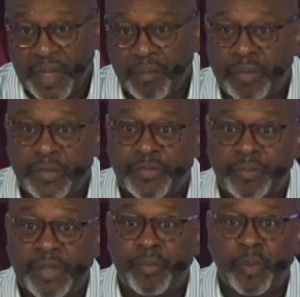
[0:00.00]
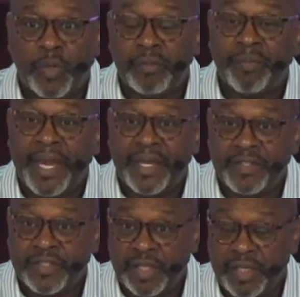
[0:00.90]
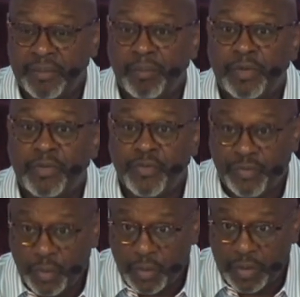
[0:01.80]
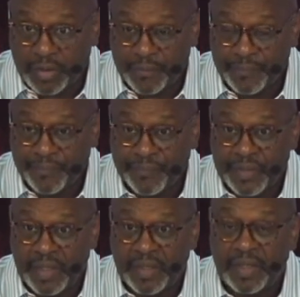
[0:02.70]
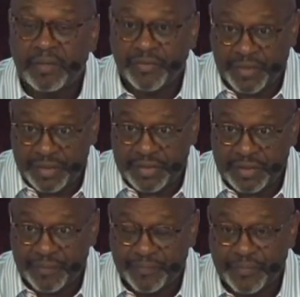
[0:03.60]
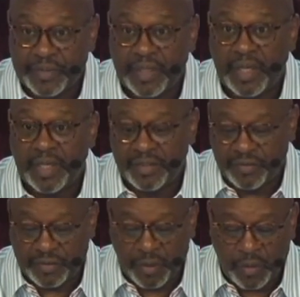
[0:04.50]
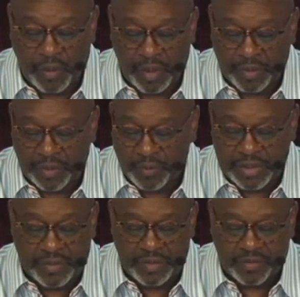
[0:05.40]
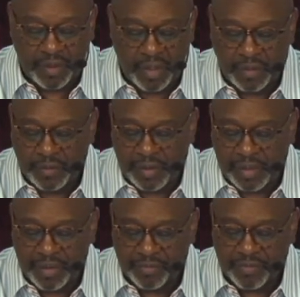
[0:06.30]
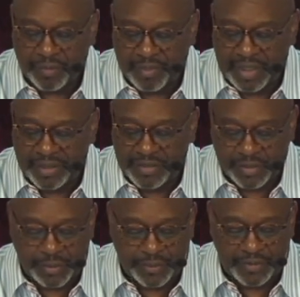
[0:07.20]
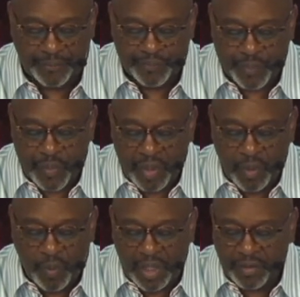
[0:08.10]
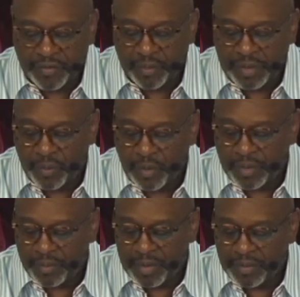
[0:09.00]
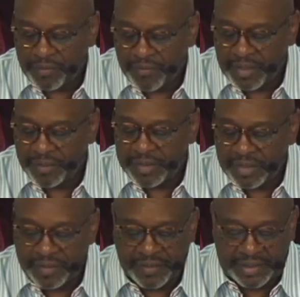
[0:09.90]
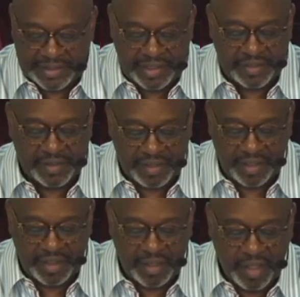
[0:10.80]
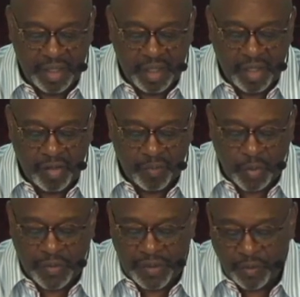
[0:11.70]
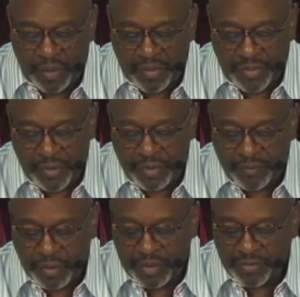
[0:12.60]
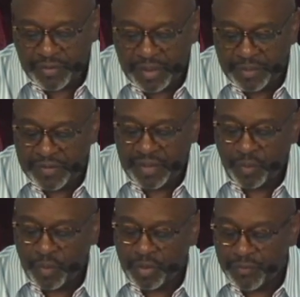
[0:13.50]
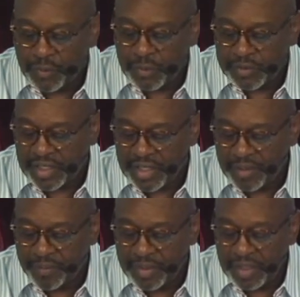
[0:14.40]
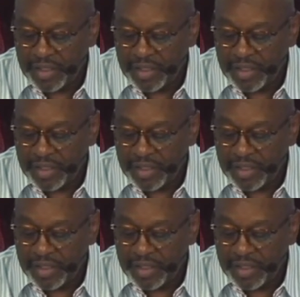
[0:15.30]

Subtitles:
most people were in bad shape before inflation. And so I'm going to read you this article. It comes from Belly Soups. Why are so many working American families living day to day? More than 1/3 of U.S. families that work full-time